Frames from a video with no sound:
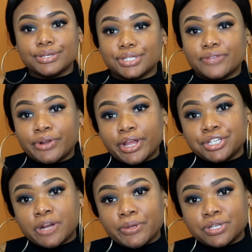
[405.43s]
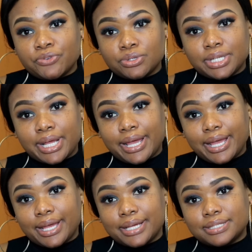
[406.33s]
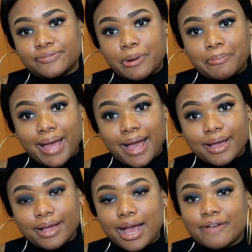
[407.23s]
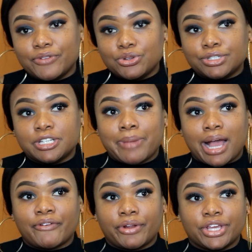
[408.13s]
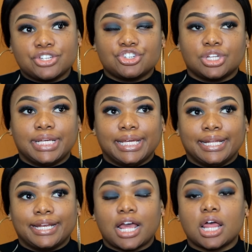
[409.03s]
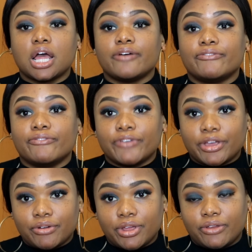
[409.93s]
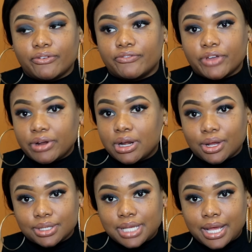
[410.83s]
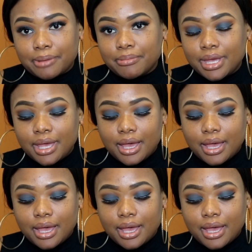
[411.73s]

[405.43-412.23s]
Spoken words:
So the foundation I'm reaching for today is from MAC. I haven't used a MAC foundation in a very long time.